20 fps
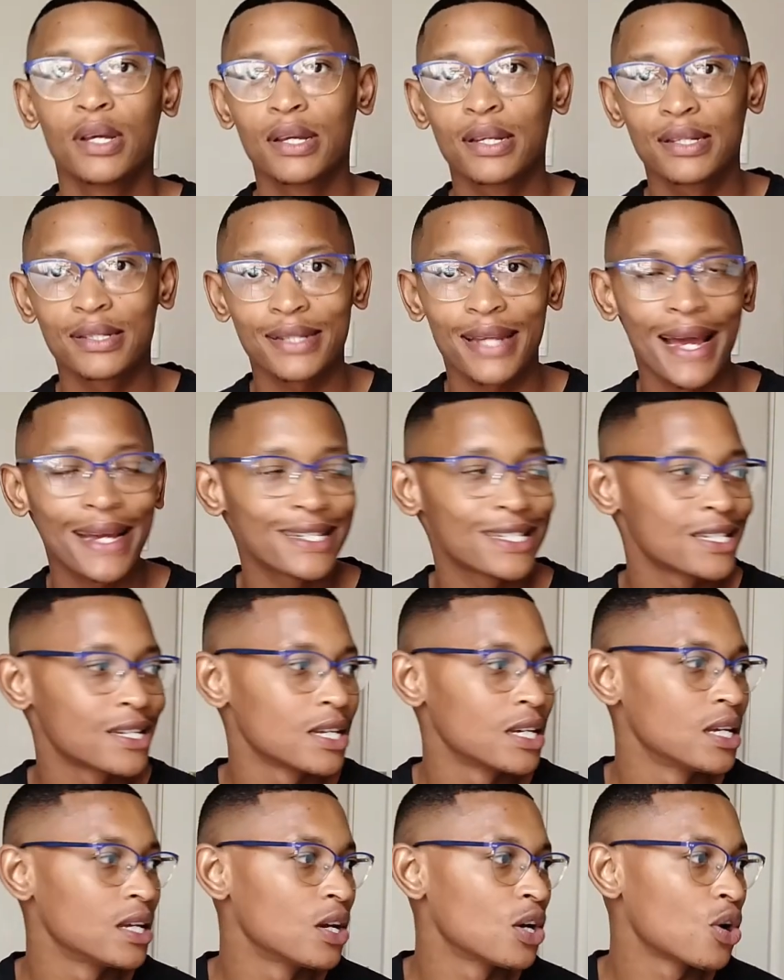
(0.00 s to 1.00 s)
Cite
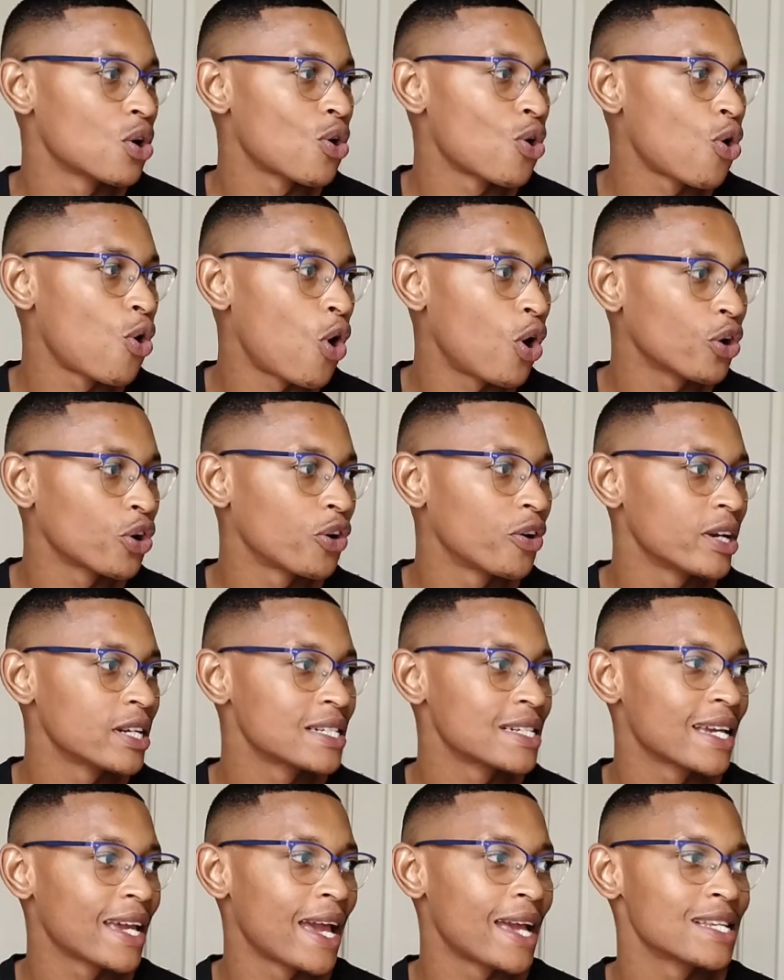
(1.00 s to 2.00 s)

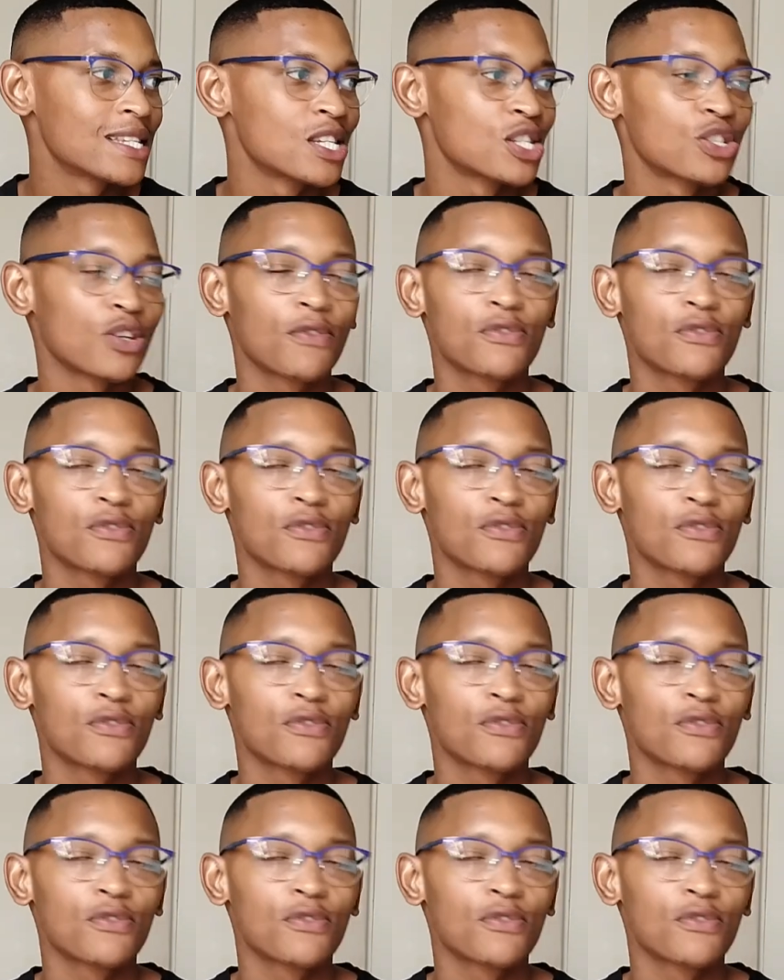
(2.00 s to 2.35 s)
concrete cases